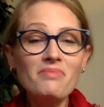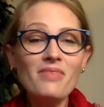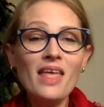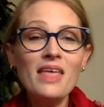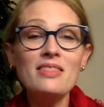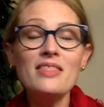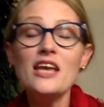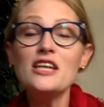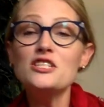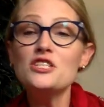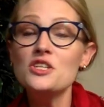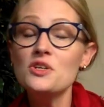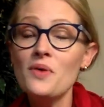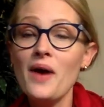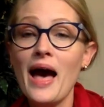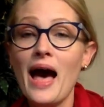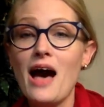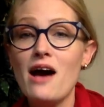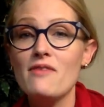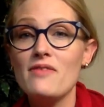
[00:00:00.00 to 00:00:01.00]
They do
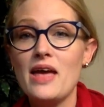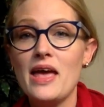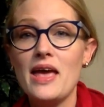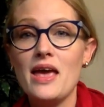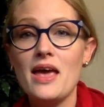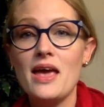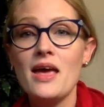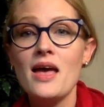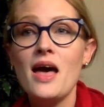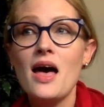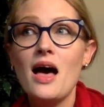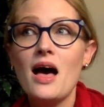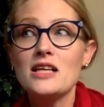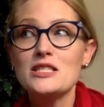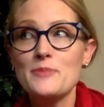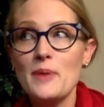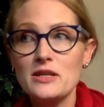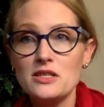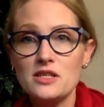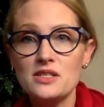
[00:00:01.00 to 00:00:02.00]
have a
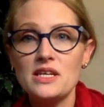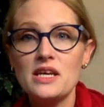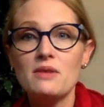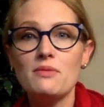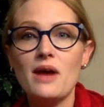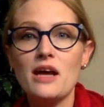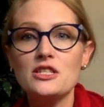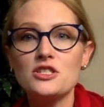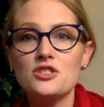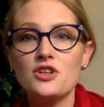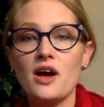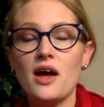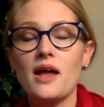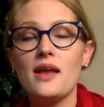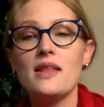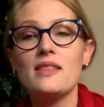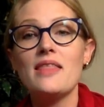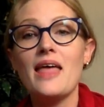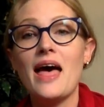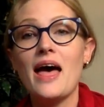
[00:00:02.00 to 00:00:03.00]
specialty
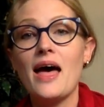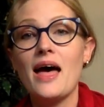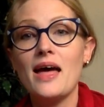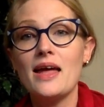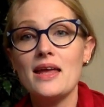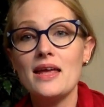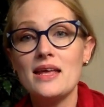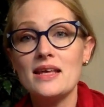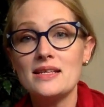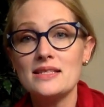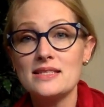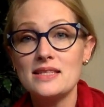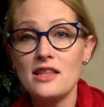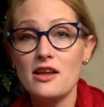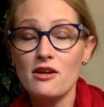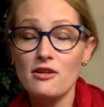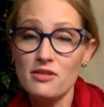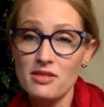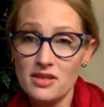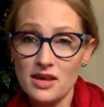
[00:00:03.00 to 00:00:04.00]
restaurant that is
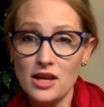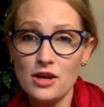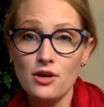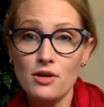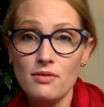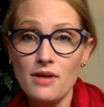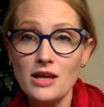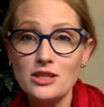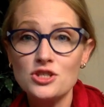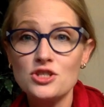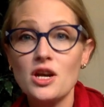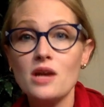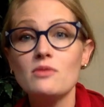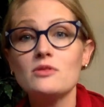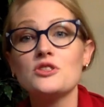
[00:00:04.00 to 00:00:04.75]
their theater restaurant,